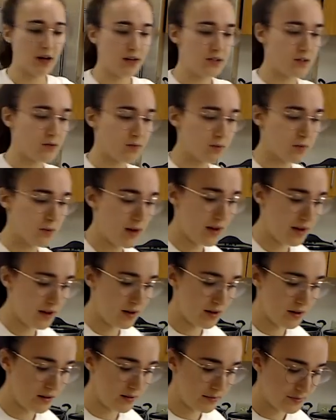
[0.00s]
as
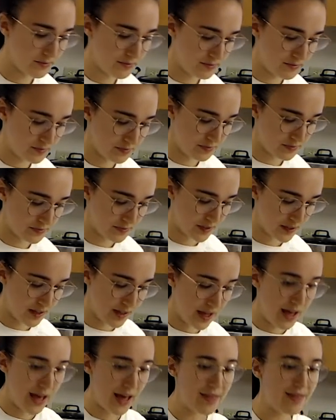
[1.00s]
well.
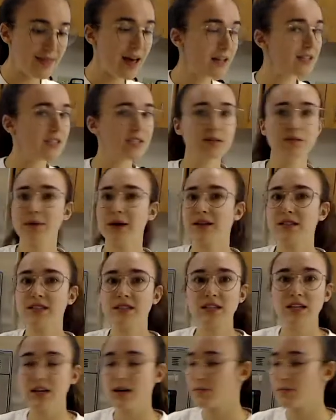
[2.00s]
And that's the best thing